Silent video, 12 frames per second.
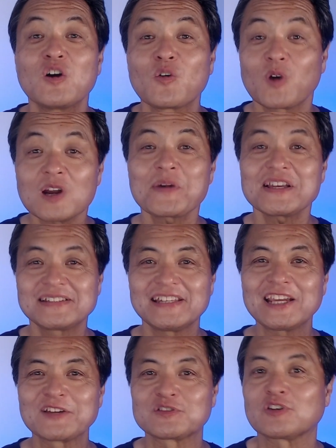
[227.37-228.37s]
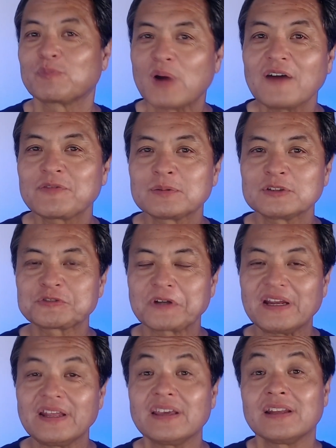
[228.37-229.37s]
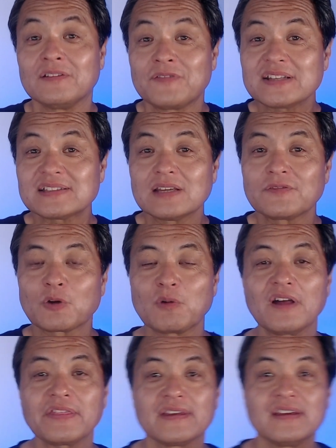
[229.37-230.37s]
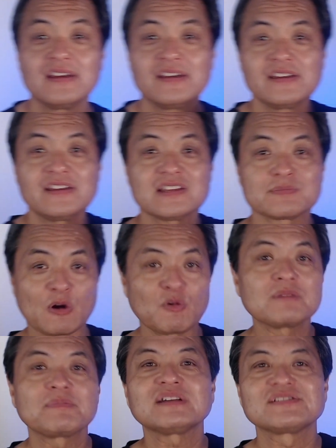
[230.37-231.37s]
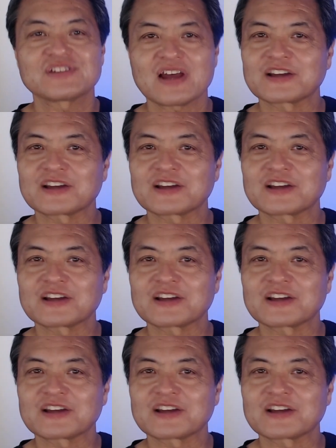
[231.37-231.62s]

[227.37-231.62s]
One of my secrets for profitable trading and investing for wealth is my one-button stock